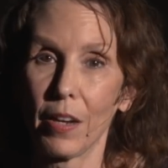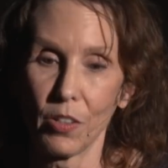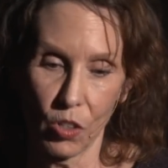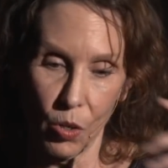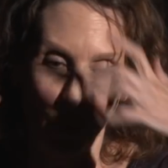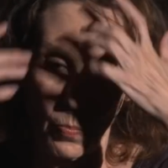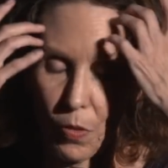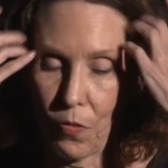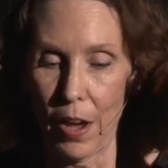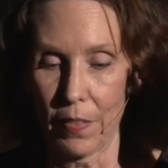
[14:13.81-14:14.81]
and so
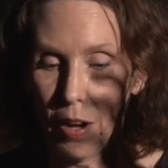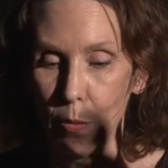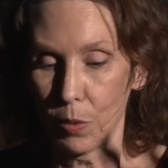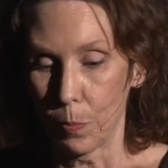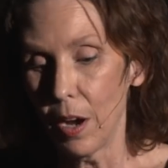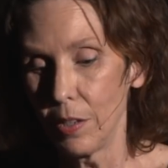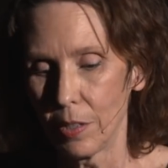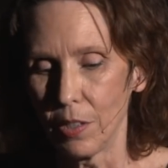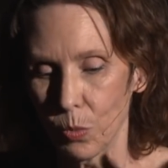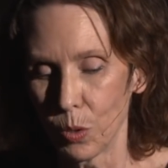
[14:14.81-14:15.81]
the fact that I was a Pisces,